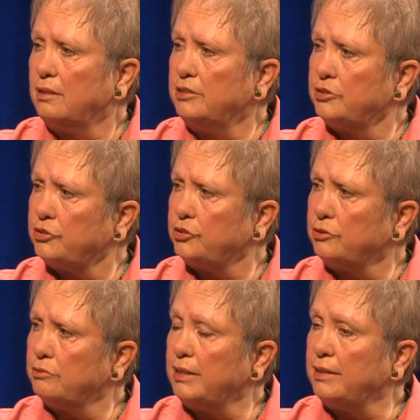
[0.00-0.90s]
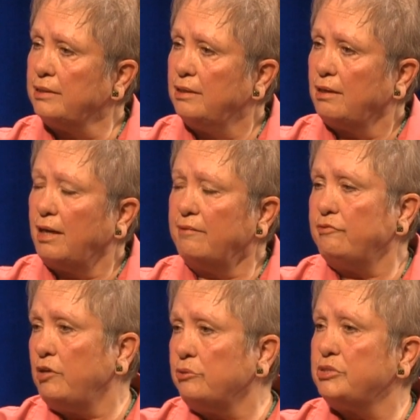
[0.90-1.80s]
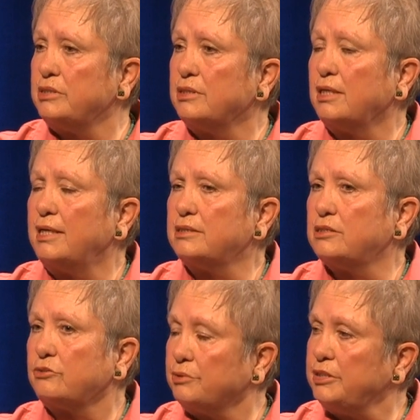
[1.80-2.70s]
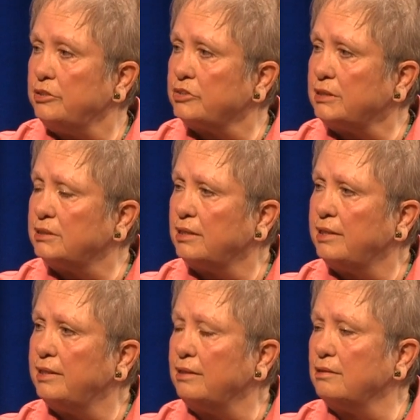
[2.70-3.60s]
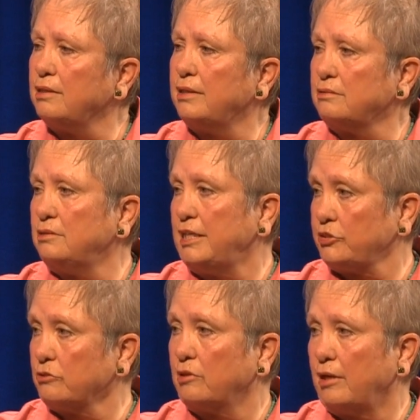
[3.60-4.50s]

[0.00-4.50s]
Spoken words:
issue that I've noticed in the last 3 years, I'd say, at national